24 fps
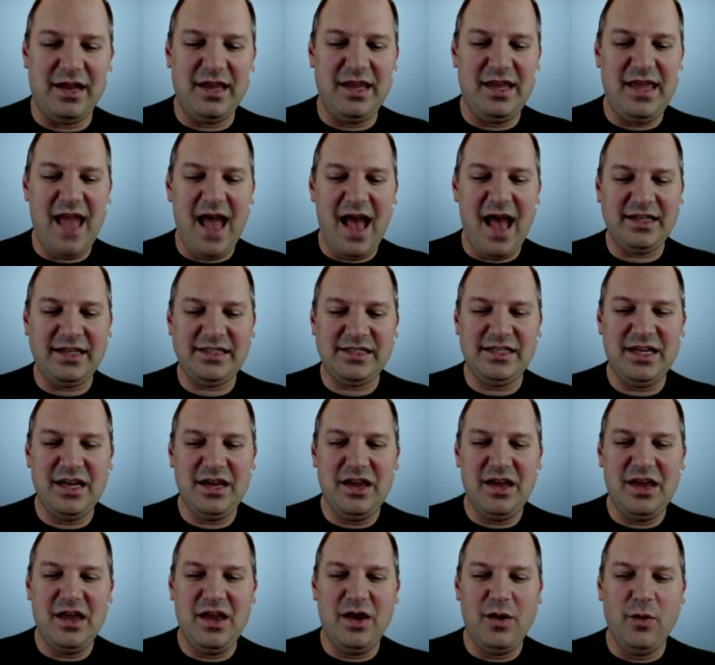Yes,
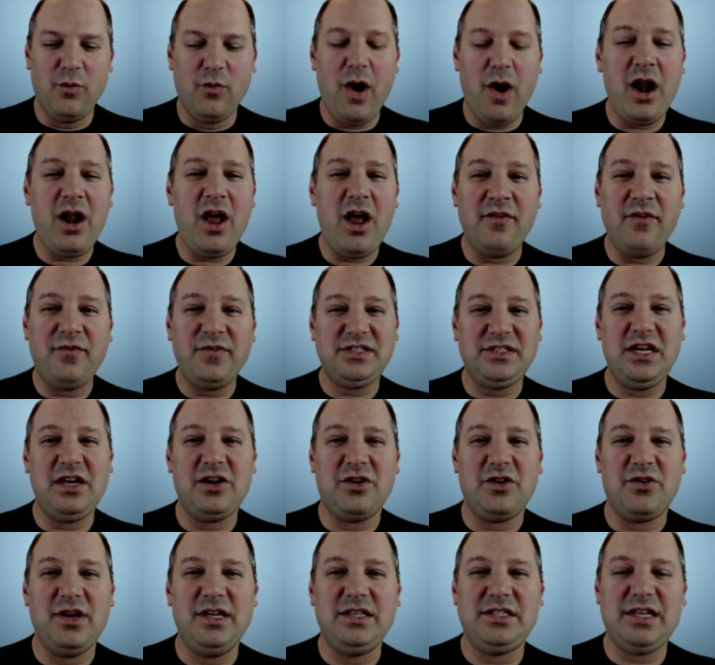runoff is
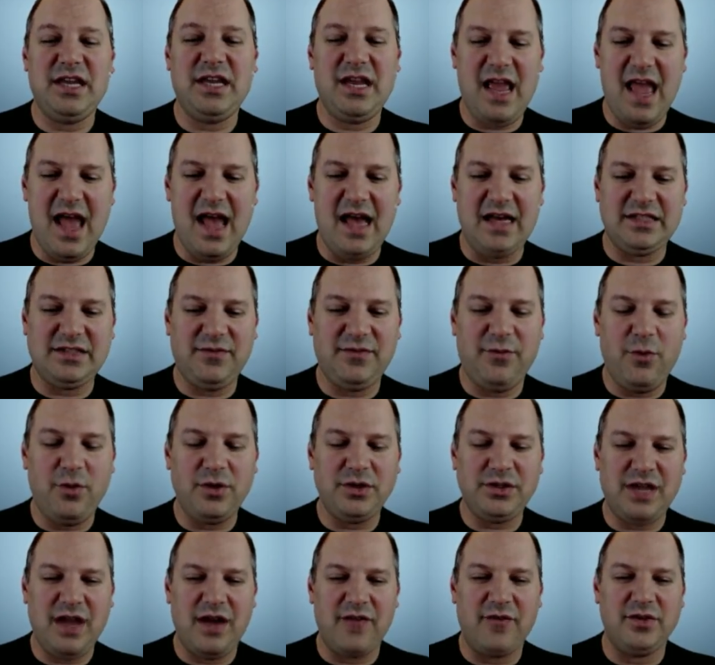increasing as
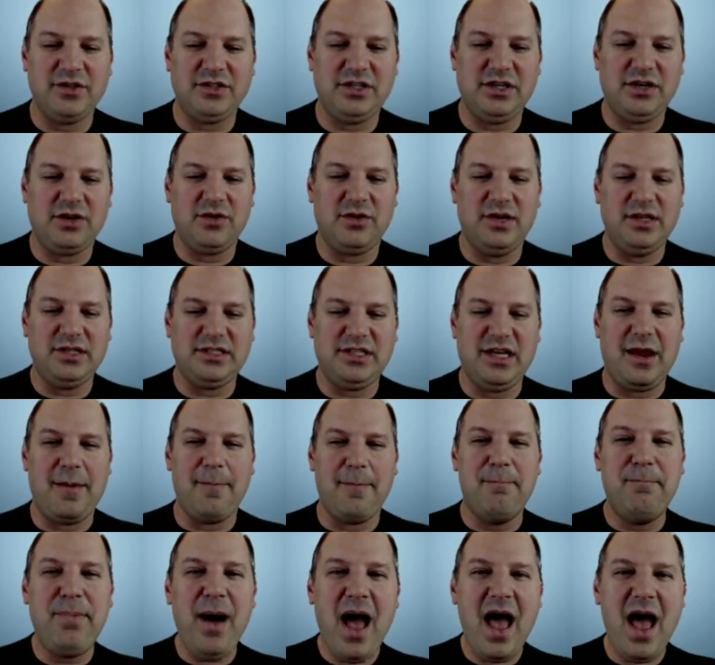forest cover is increasing,
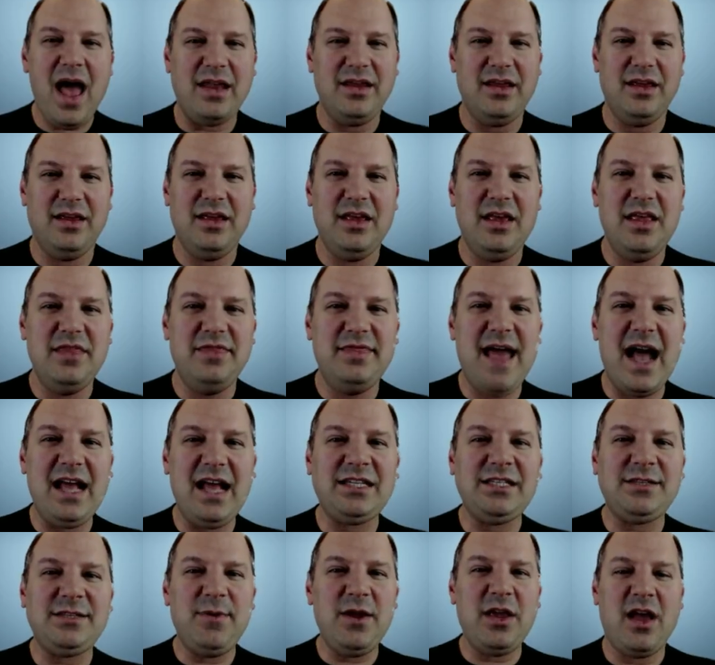but
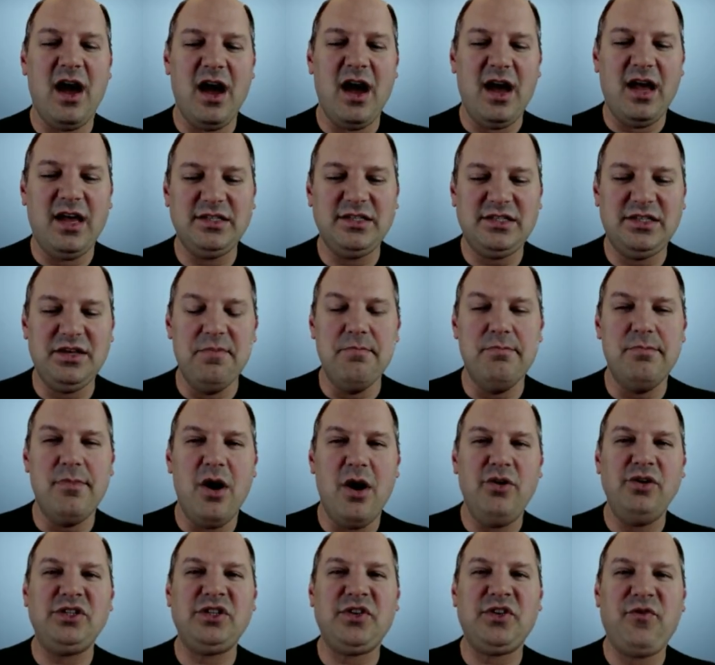That's because the
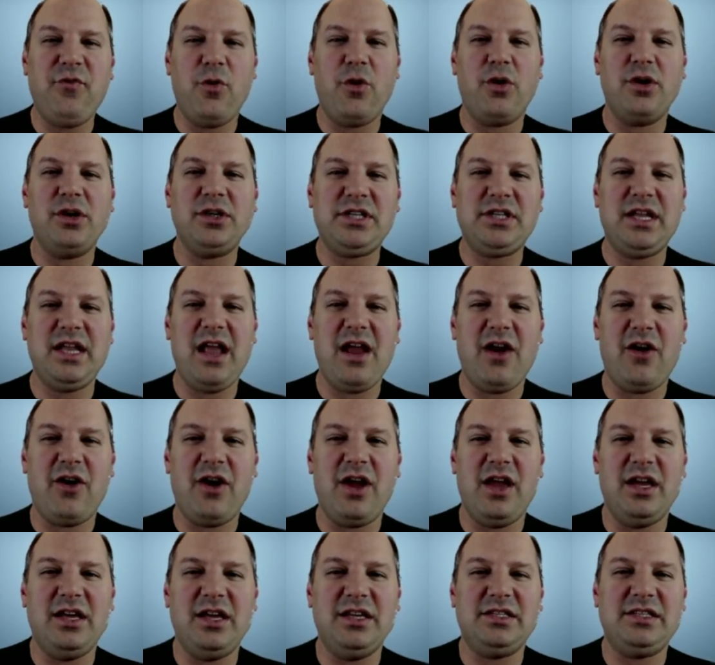most forested
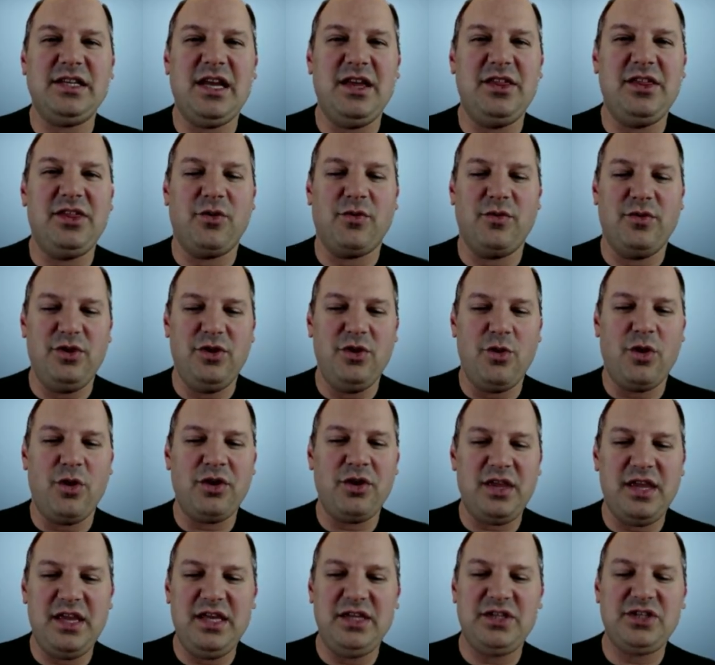areas in the
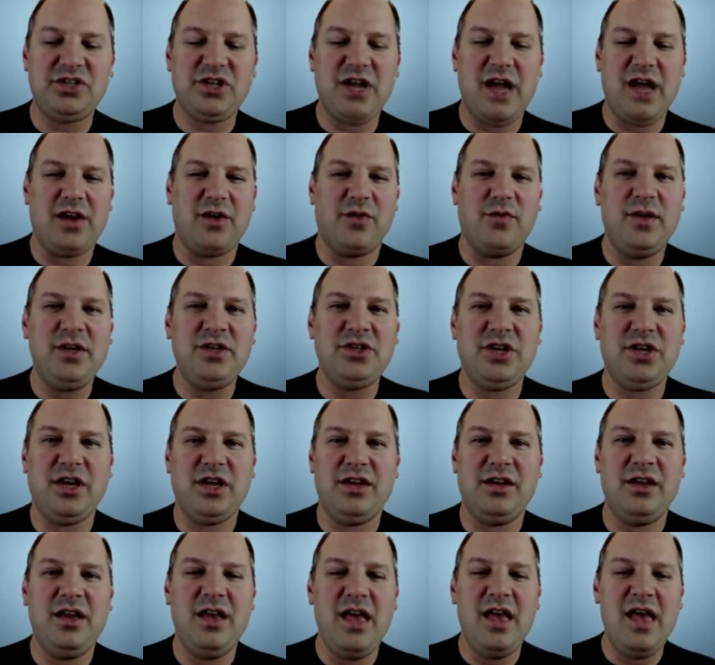northeast China
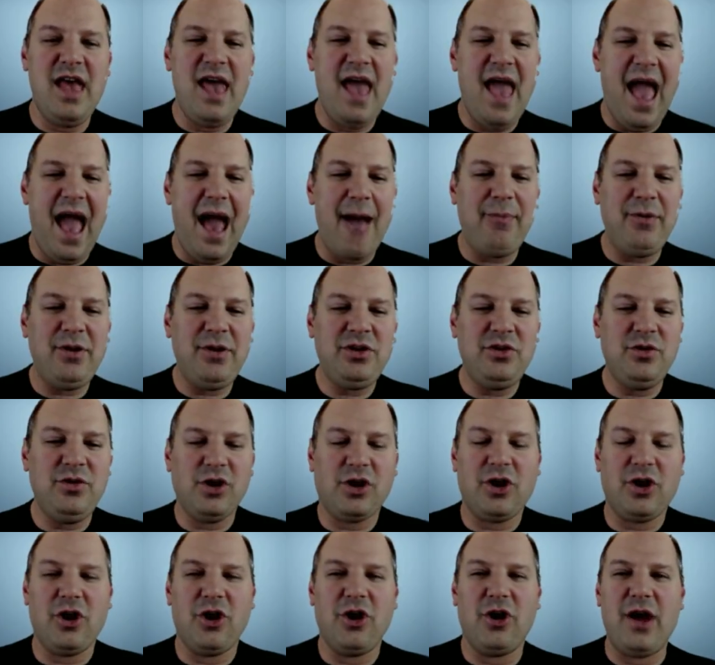region happen to
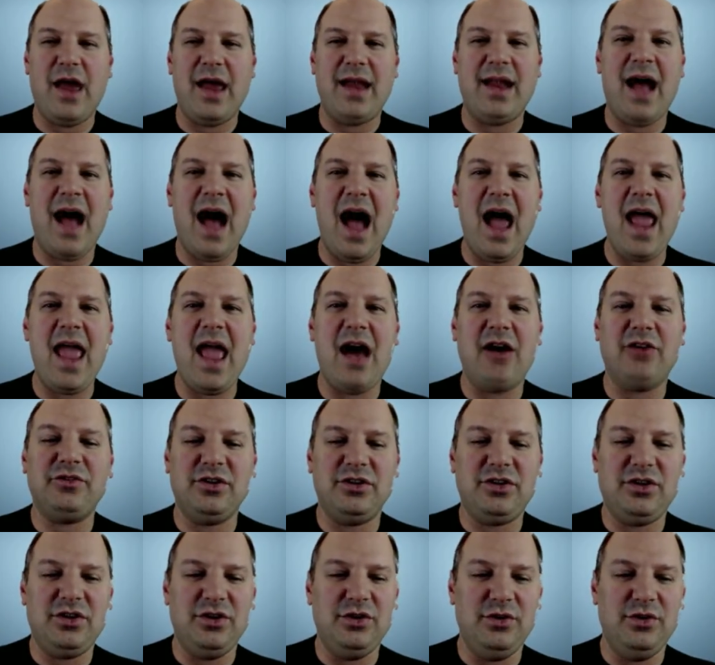occur at high
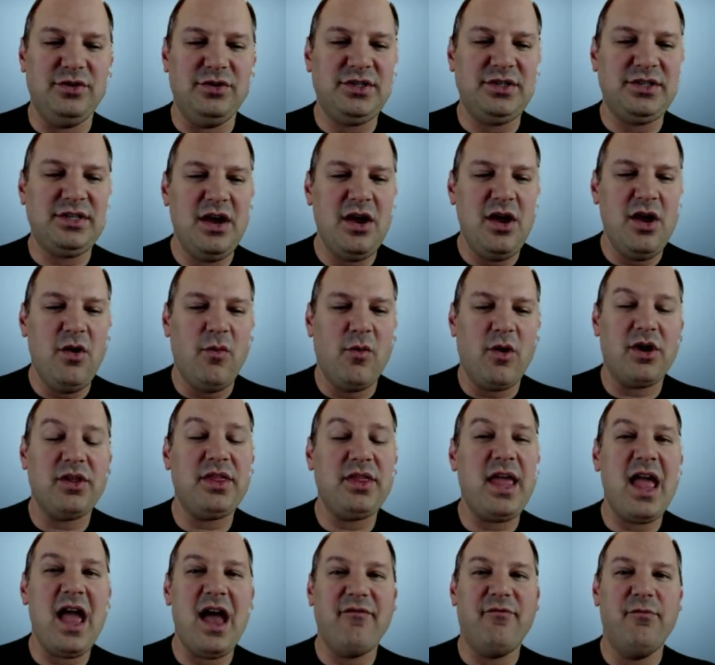altitudes where
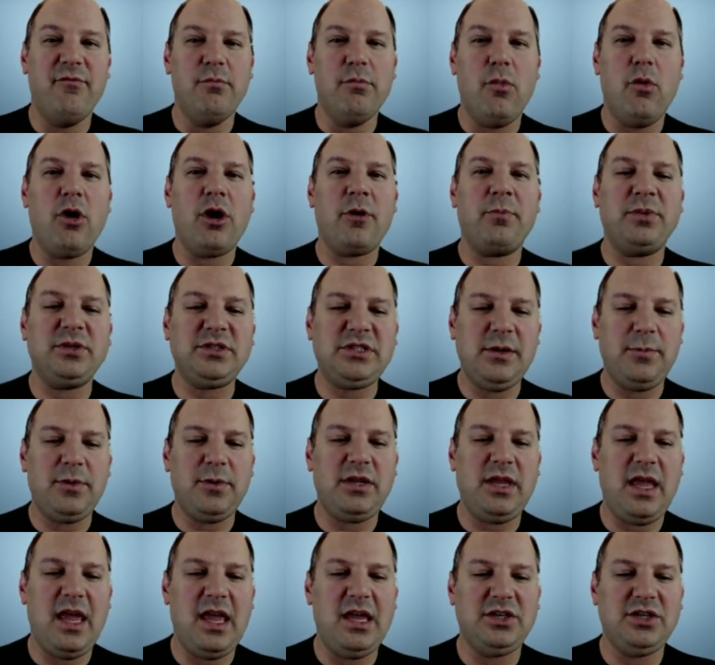they have more
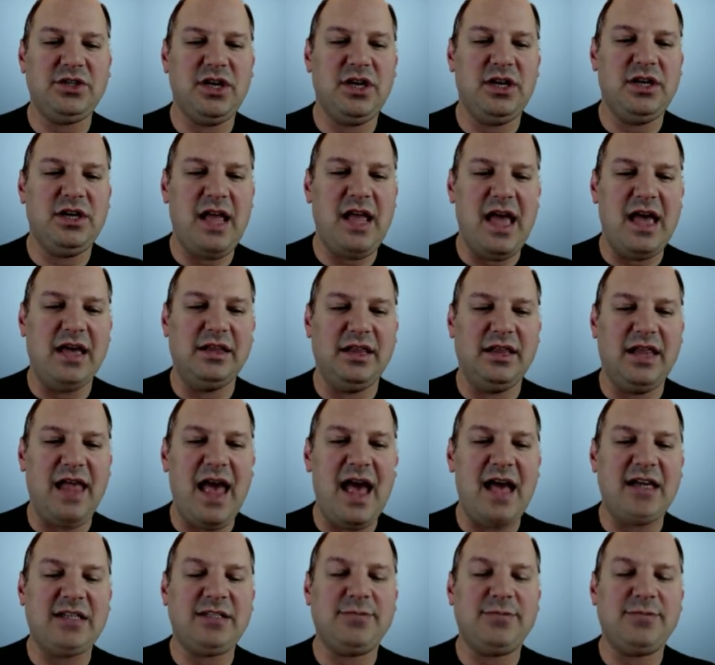precipitation and less